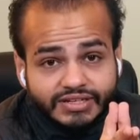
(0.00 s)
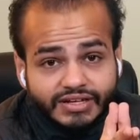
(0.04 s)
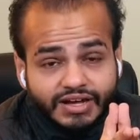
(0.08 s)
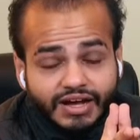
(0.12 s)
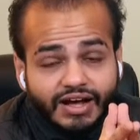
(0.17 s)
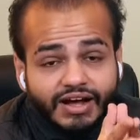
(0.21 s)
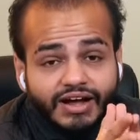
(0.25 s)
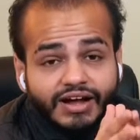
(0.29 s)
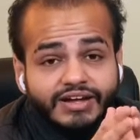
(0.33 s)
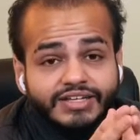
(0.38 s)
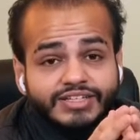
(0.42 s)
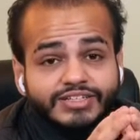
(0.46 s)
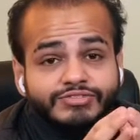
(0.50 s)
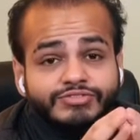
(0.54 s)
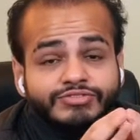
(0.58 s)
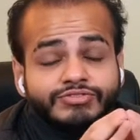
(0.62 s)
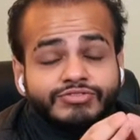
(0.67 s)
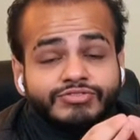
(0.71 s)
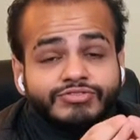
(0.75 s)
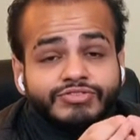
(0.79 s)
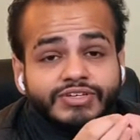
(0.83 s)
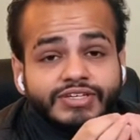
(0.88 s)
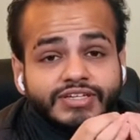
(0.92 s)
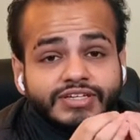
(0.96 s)
are the
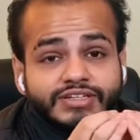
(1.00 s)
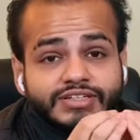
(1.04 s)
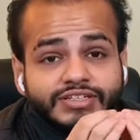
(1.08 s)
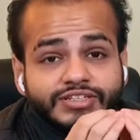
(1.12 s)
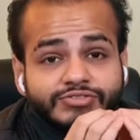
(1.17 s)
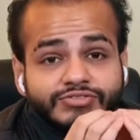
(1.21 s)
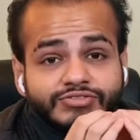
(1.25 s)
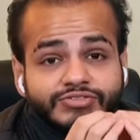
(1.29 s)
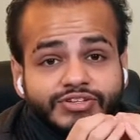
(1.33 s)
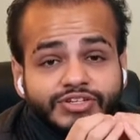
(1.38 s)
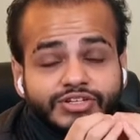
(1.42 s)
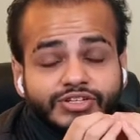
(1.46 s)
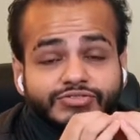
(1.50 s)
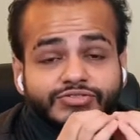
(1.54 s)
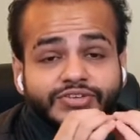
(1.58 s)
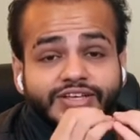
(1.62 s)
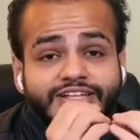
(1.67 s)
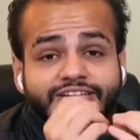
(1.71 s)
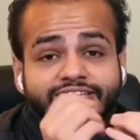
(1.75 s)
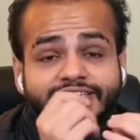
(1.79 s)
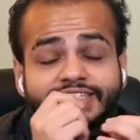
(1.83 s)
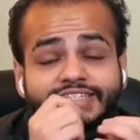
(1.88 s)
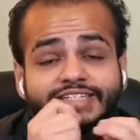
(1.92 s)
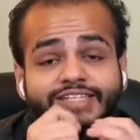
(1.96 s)
fear of
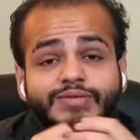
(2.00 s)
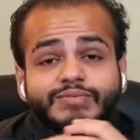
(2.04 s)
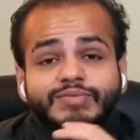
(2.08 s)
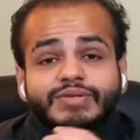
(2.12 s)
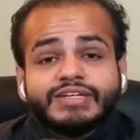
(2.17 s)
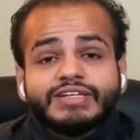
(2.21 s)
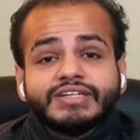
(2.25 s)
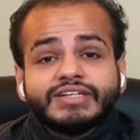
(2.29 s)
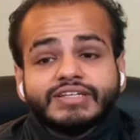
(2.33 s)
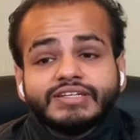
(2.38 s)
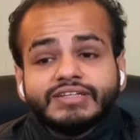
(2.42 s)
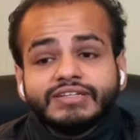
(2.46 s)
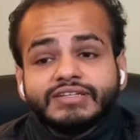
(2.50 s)
instability,